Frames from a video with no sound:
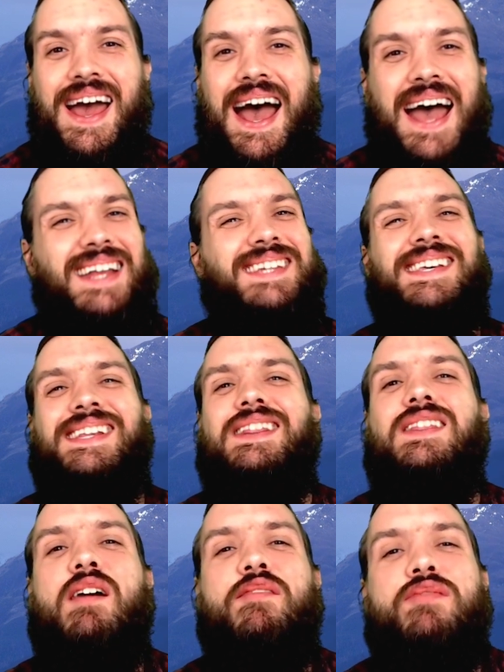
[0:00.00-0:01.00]
and to
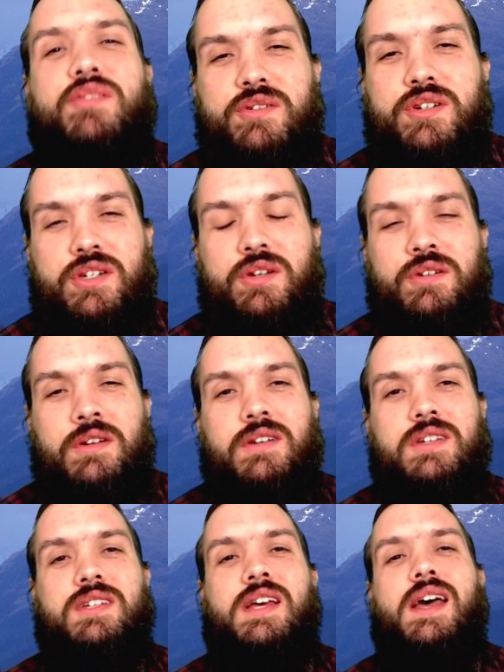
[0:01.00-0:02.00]
love your
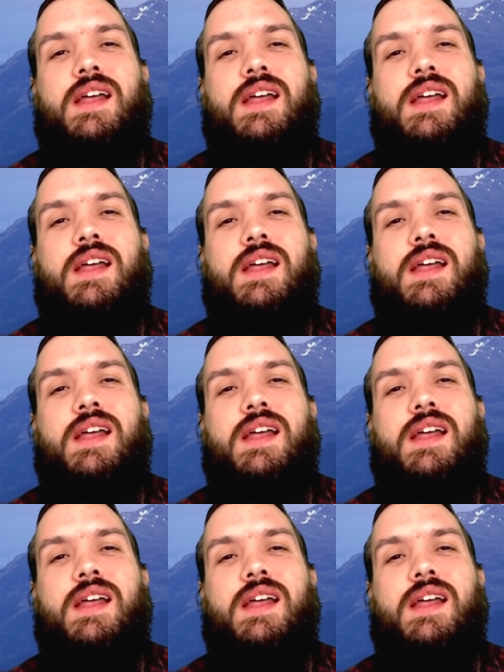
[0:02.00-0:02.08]
students.